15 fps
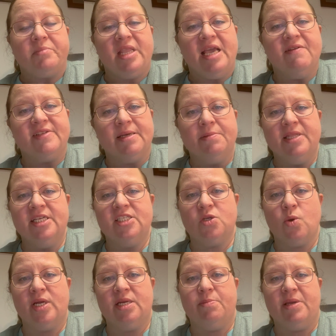If something's
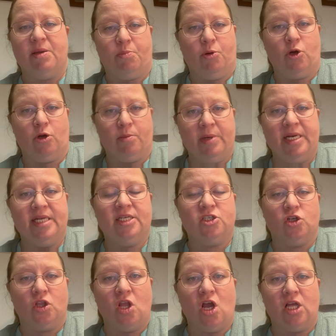going to be a permanent
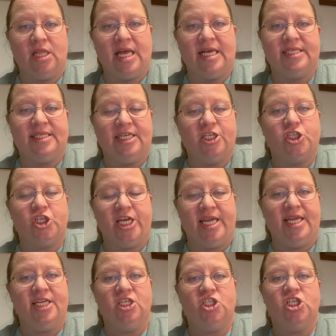or long-lasting
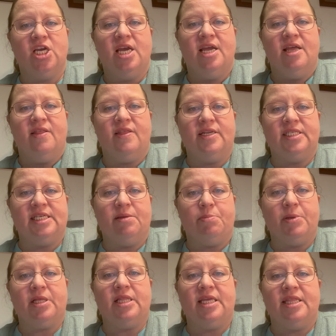change, then
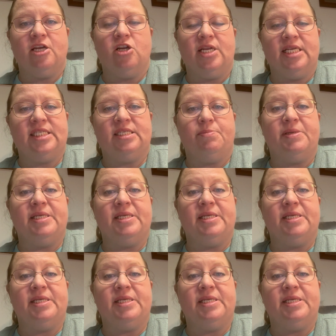typically there needs to be